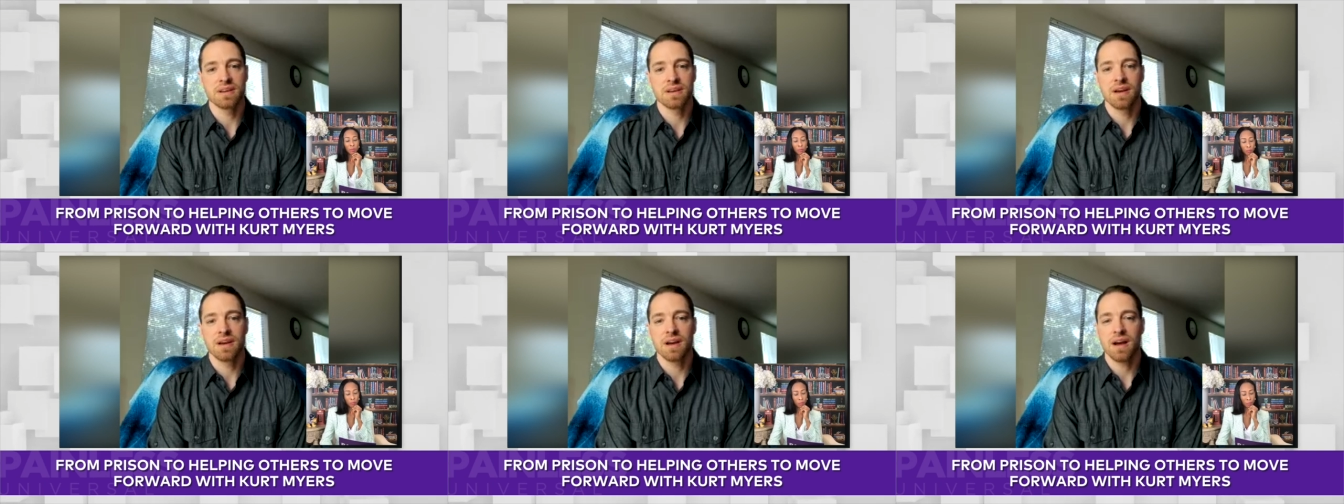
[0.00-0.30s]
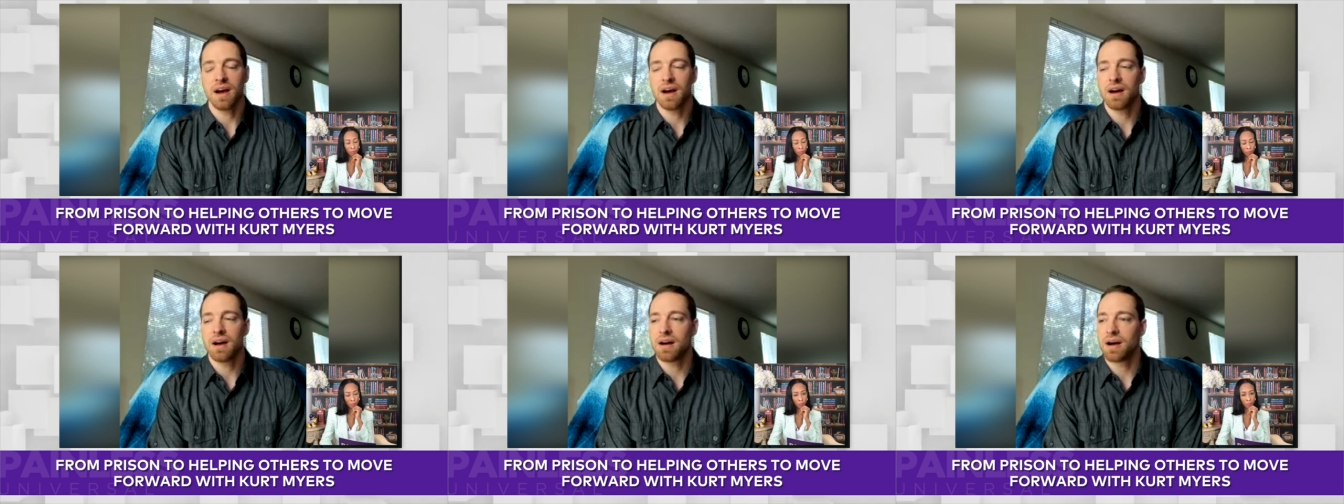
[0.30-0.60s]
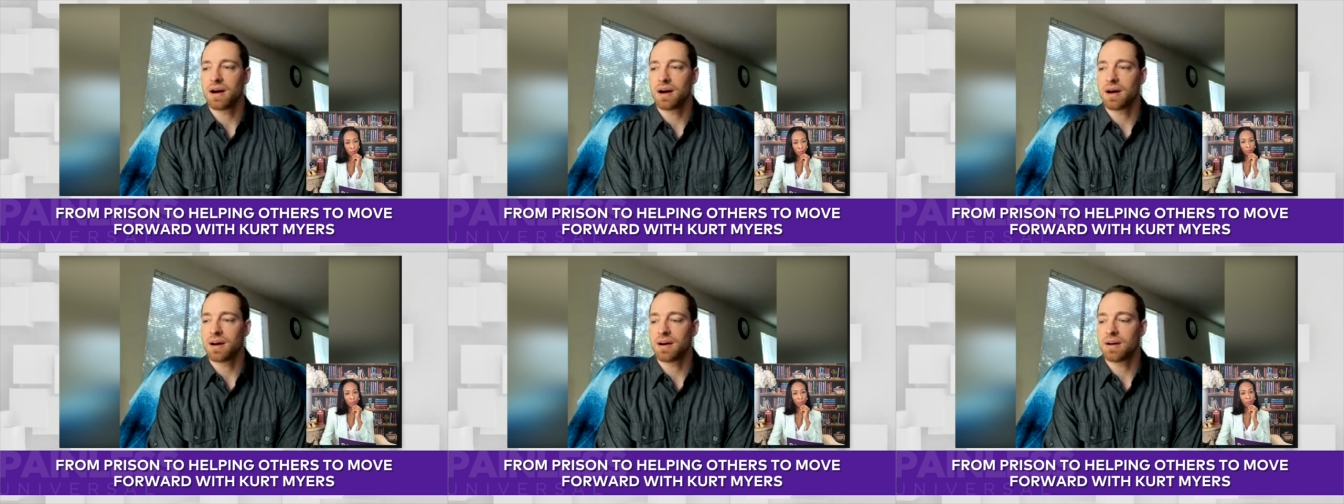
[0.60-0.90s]
Mm.
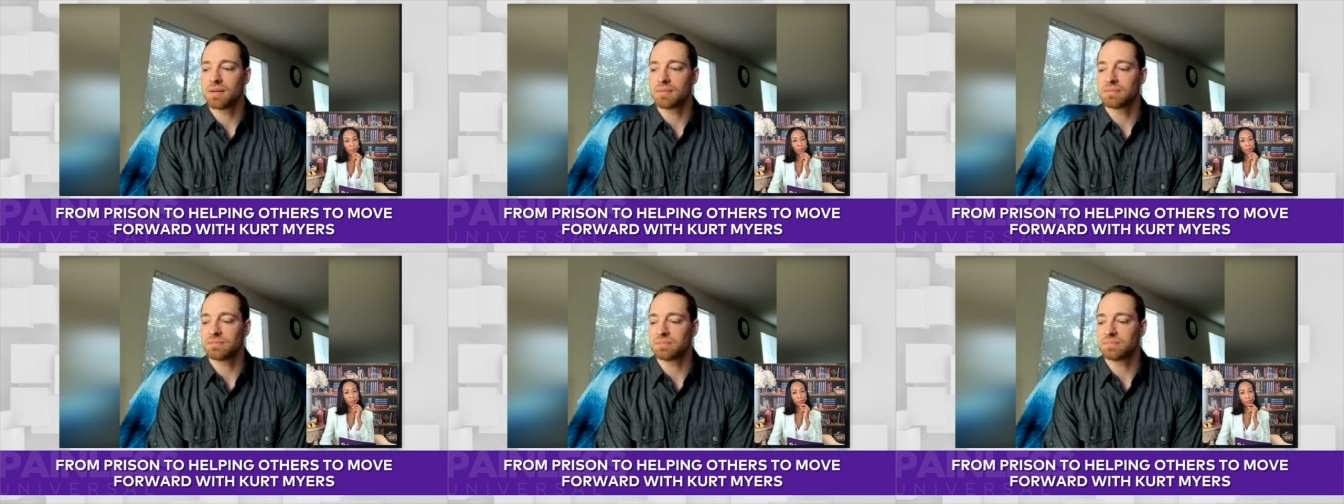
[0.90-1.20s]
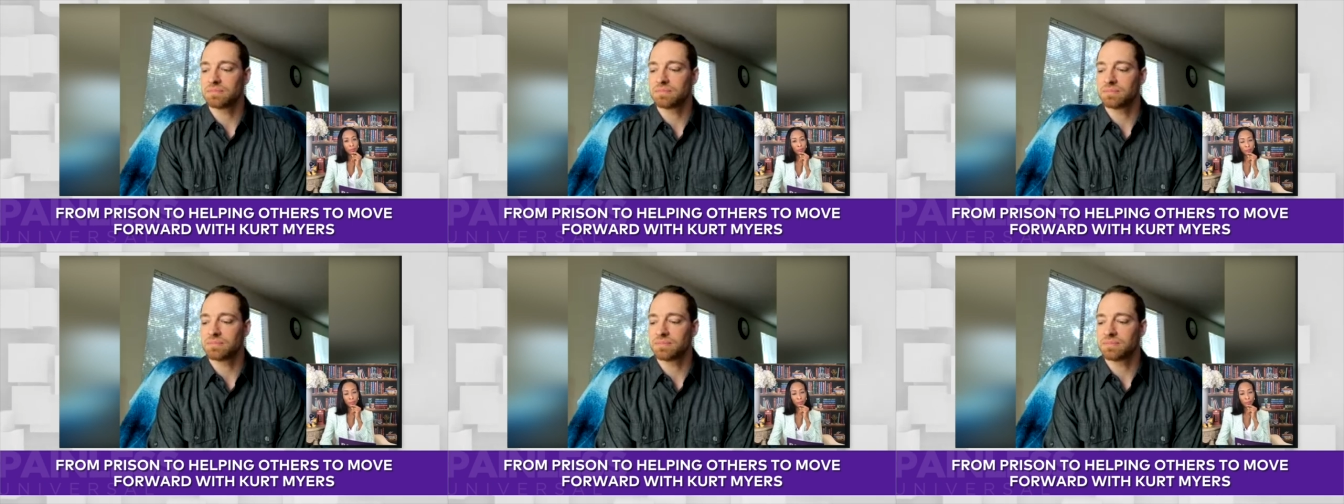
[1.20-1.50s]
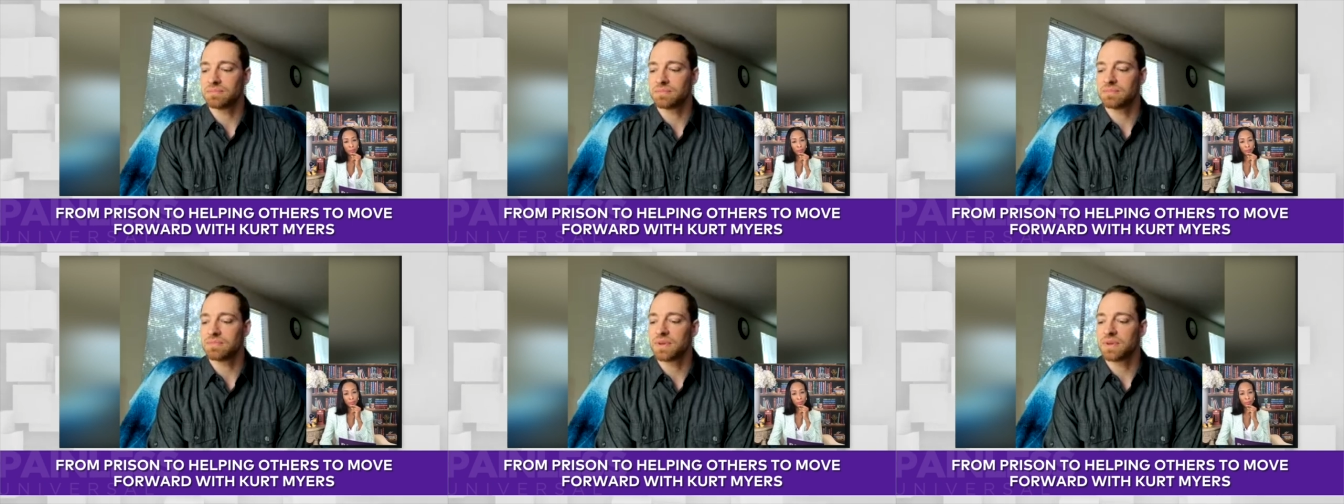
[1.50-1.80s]
Um,
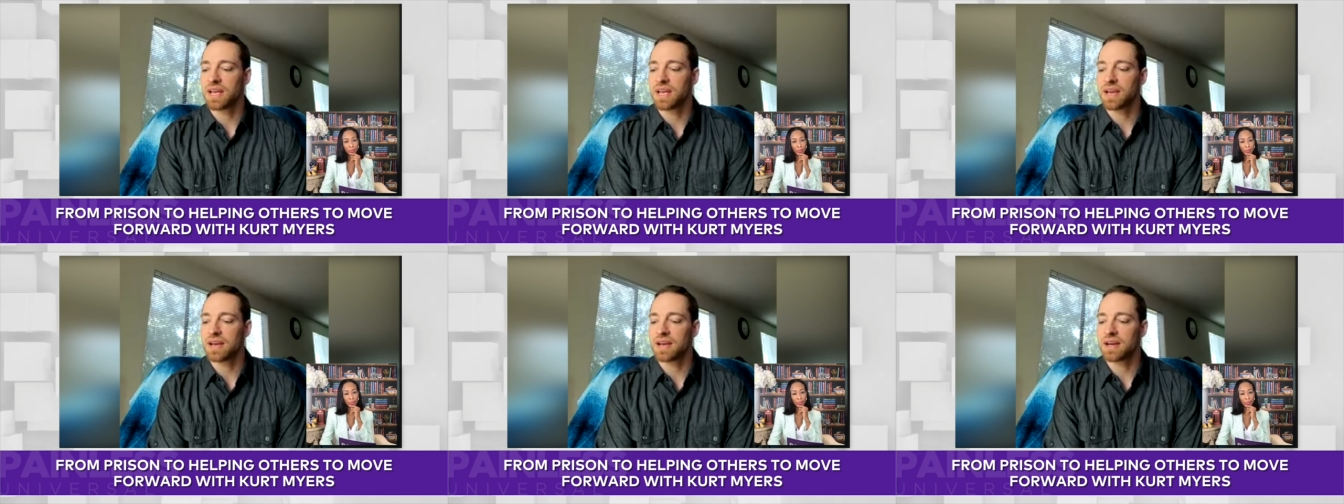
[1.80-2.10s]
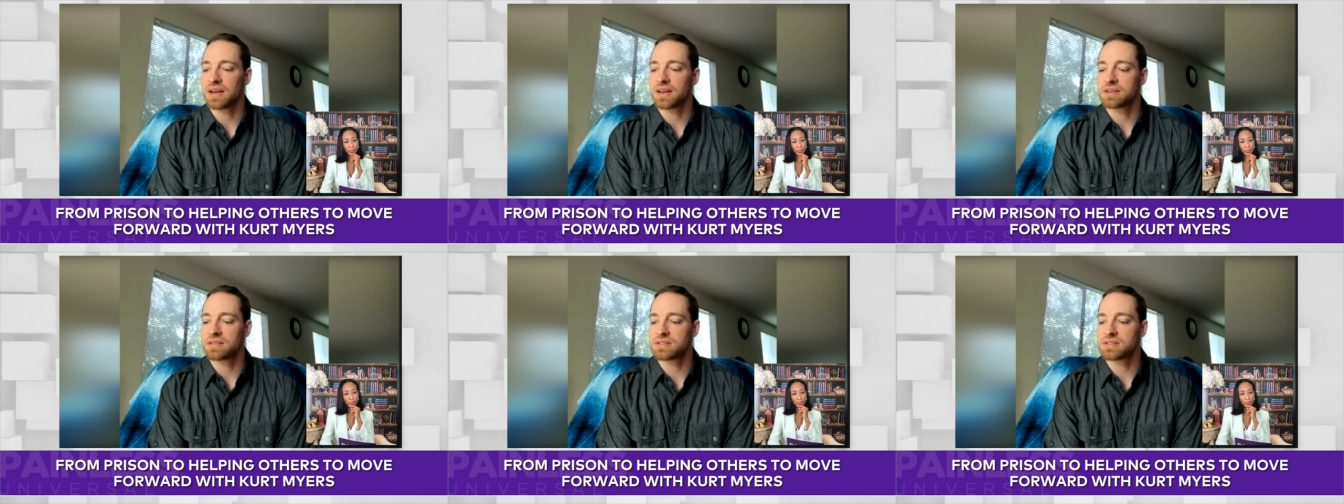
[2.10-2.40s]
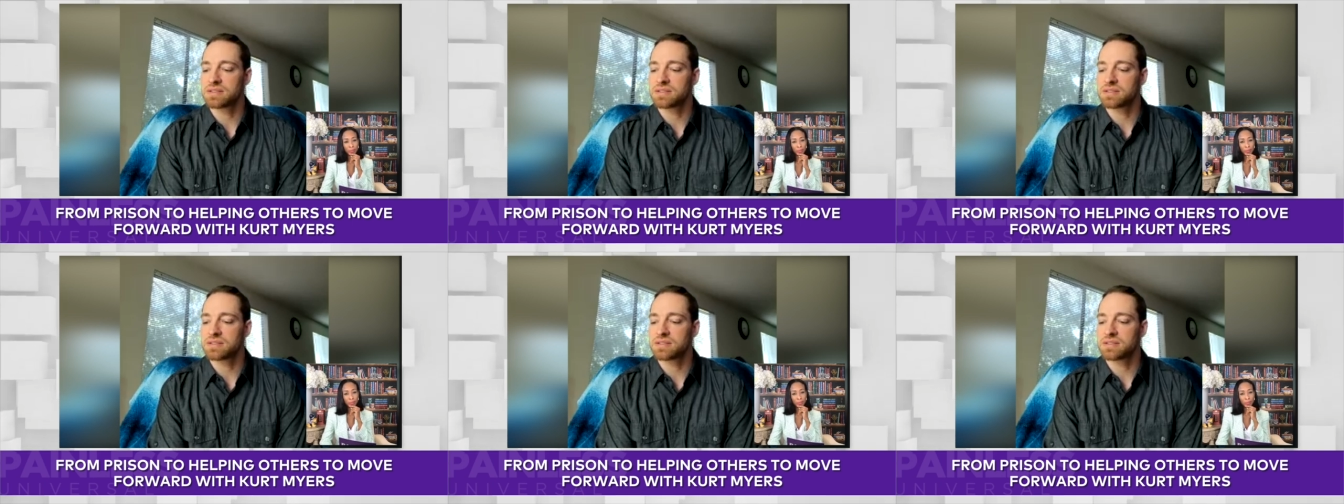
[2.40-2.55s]
and